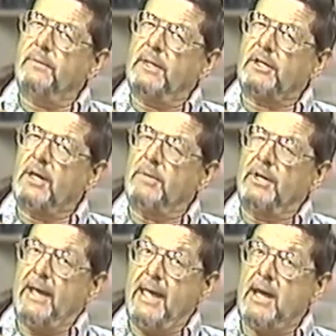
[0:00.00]
they come
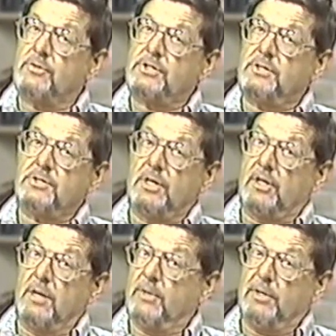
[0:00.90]
under houses, they
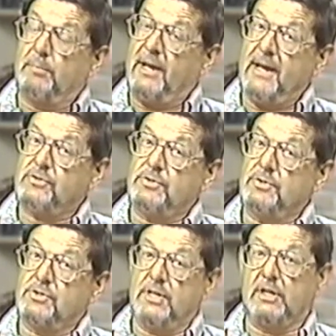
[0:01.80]
come under
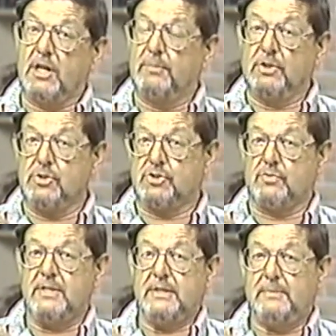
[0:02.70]
pastures, they come under
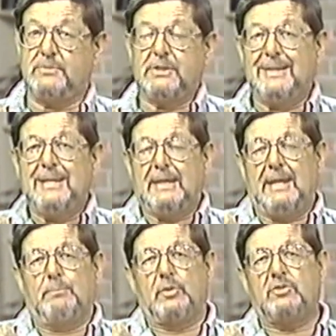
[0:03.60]
streams,
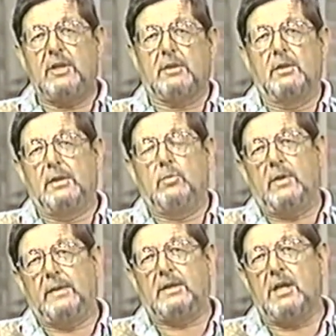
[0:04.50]
and particularly
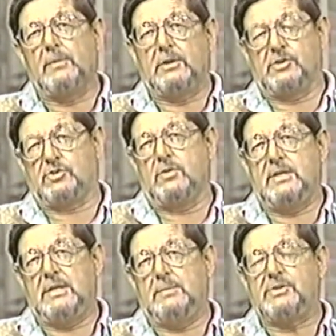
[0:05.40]
where they come under
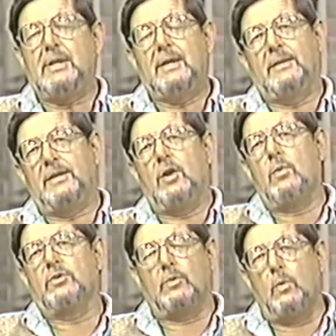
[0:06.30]
streams, they
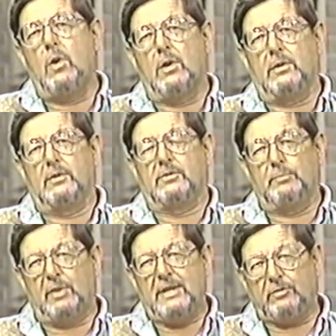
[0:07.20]
don't want the water to
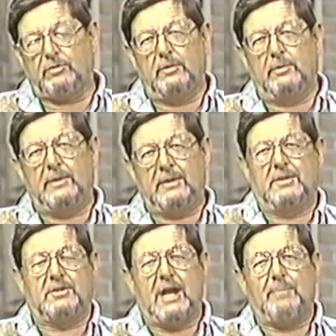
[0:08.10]
break through into
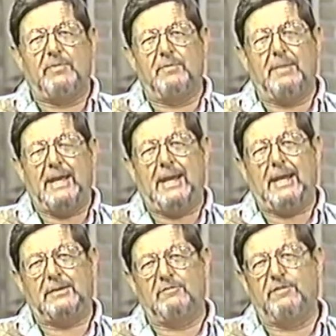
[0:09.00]
the top of the
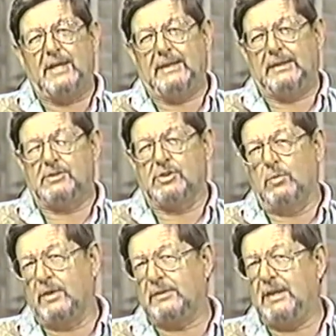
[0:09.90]
mine and flood it.
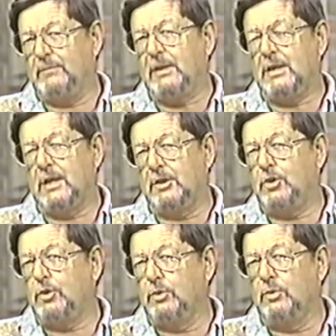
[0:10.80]
So what they have begun to
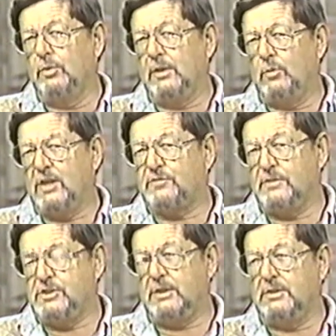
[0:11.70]
do in West
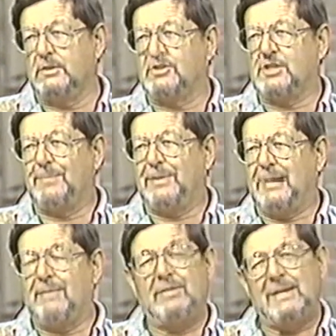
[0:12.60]
Virginia is
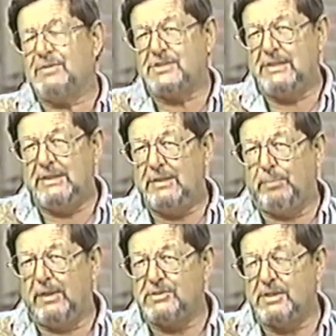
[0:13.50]
something I've never seen any
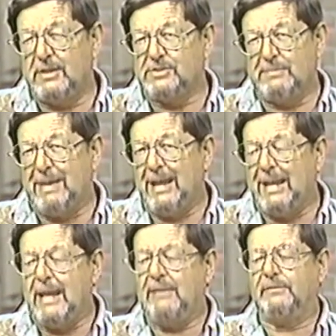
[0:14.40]
place else in my
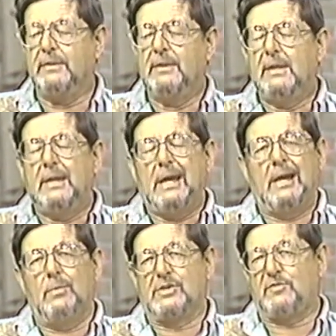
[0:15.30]
life.
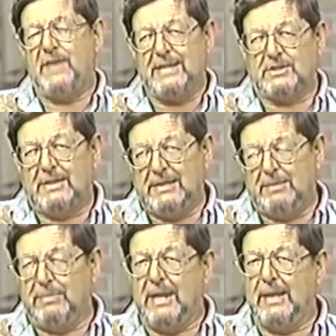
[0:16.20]
I was
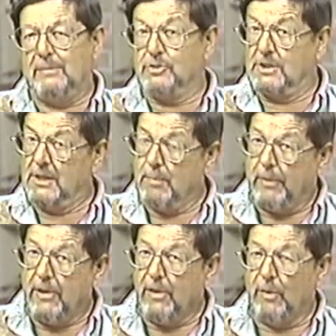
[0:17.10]
fascinated by it. I was a little
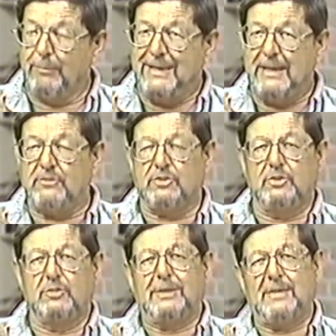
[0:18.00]
appalled by it
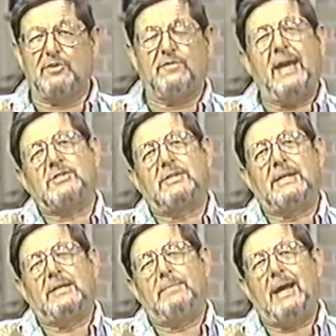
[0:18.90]
too, but I was
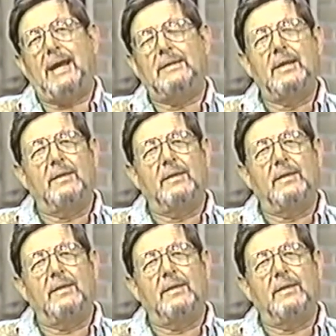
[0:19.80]
fascinated by it.